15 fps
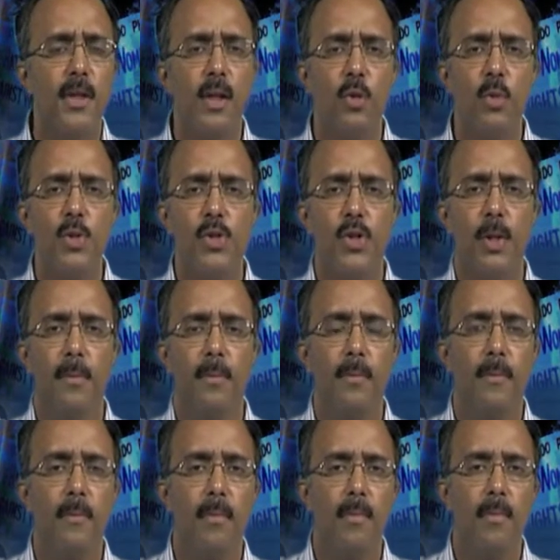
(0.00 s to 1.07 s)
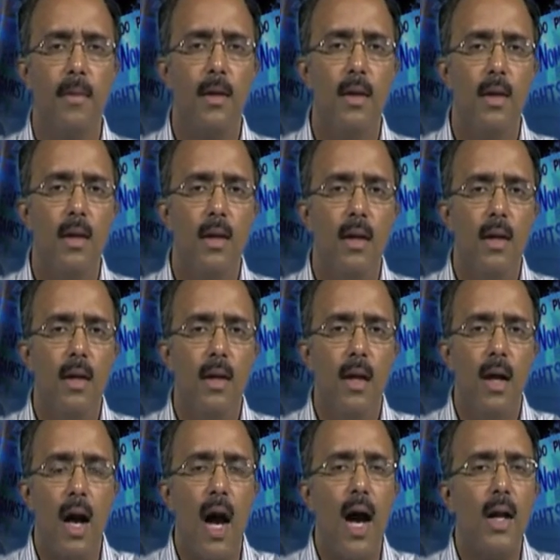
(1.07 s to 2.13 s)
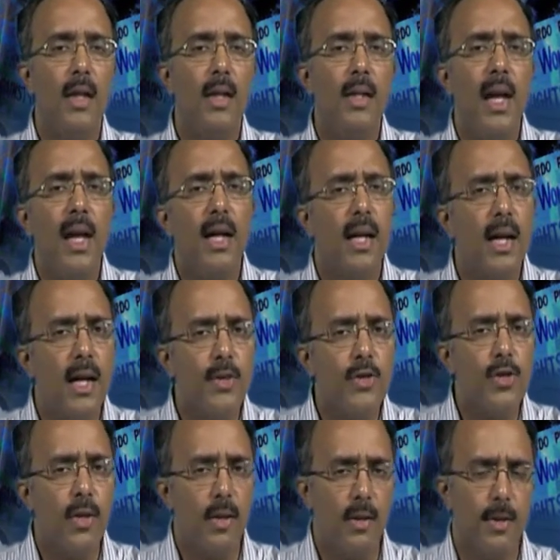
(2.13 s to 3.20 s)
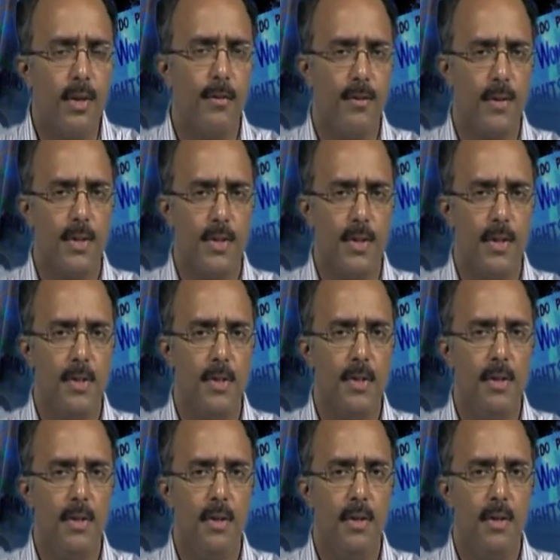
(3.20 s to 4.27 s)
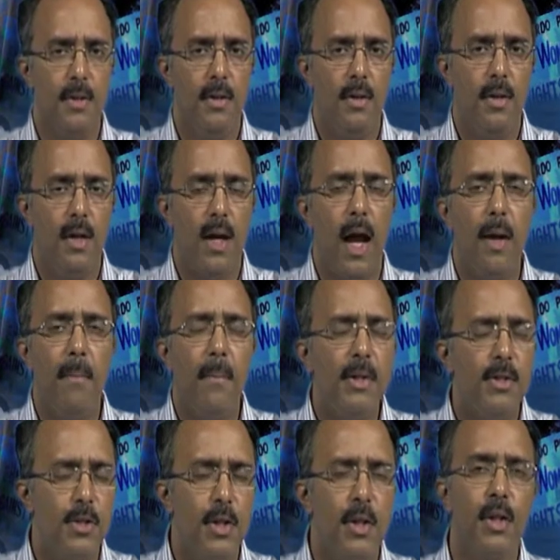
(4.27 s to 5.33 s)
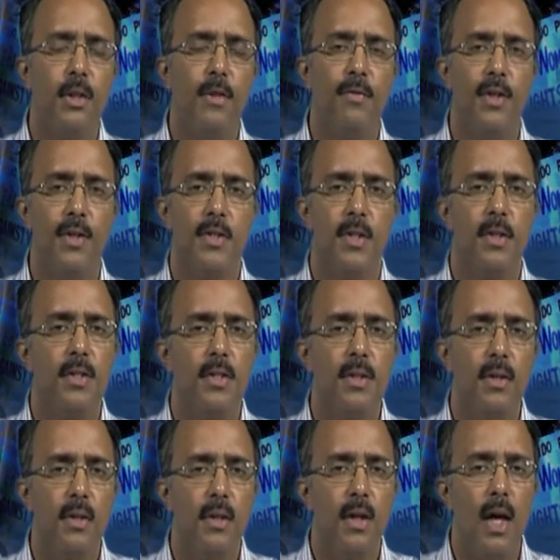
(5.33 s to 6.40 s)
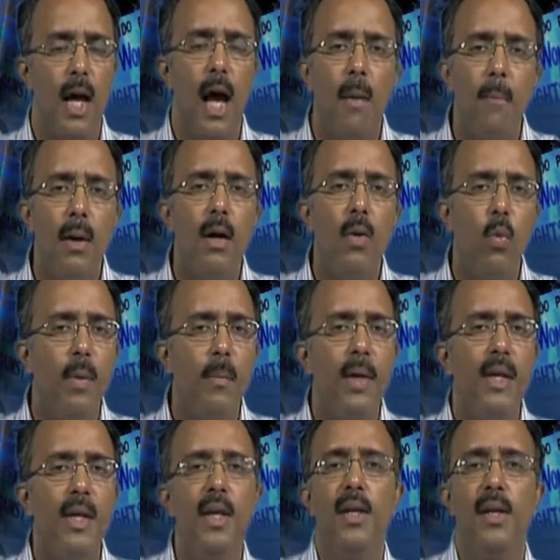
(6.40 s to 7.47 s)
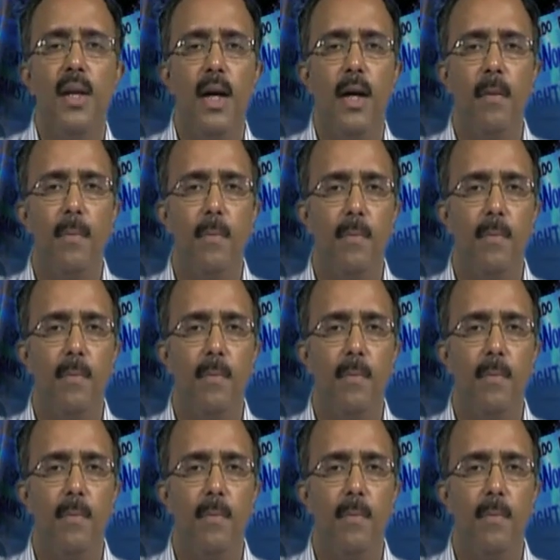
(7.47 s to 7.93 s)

question. Aren't there cultural differences and material differences among women in India?